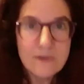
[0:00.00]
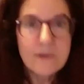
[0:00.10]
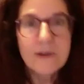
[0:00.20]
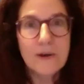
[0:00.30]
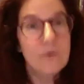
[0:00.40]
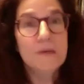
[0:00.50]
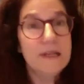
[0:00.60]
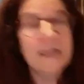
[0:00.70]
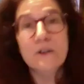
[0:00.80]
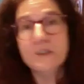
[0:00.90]

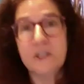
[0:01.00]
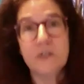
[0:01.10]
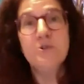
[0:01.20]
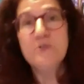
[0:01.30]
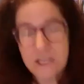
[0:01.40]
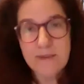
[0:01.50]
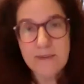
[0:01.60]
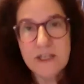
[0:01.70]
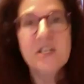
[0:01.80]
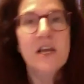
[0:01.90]
legal to use
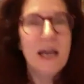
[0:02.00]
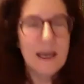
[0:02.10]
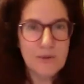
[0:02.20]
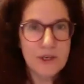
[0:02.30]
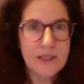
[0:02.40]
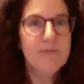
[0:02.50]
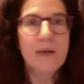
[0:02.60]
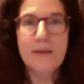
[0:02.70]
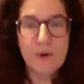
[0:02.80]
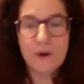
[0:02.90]
image and put it in
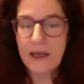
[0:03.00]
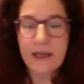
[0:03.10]
my book.